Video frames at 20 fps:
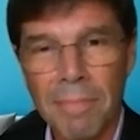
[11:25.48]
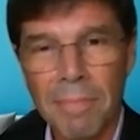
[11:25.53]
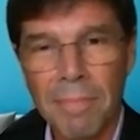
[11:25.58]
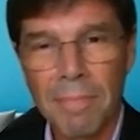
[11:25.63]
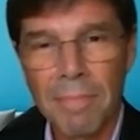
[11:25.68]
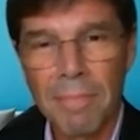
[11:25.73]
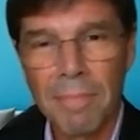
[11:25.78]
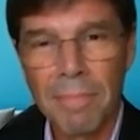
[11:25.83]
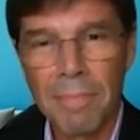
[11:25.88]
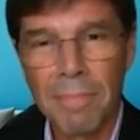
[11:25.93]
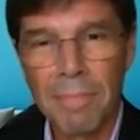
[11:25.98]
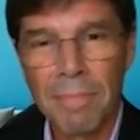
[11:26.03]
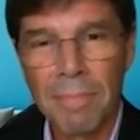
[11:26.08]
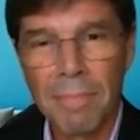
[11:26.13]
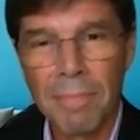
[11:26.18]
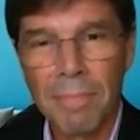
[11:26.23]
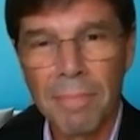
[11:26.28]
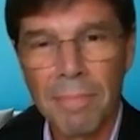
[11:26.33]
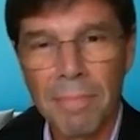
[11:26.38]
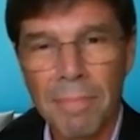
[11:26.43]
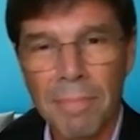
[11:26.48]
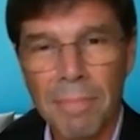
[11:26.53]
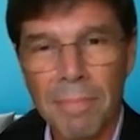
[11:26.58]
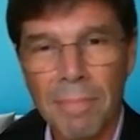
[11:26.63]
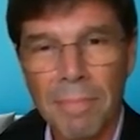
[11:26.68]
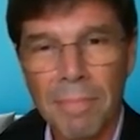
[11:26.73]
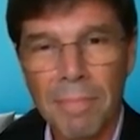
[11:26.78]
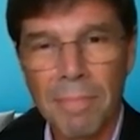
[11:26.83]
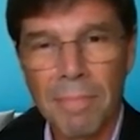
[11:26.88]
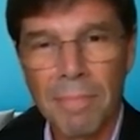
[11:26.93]

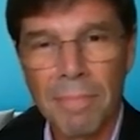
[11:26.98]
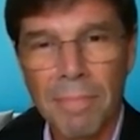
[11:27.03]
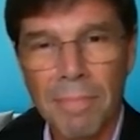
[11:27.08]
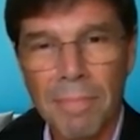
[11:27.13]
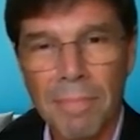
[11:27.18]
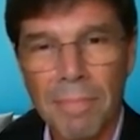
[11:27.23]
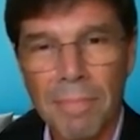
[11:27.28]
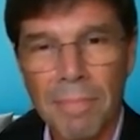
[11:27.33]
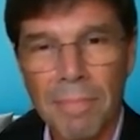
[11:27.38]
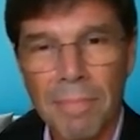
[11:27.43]
(silent)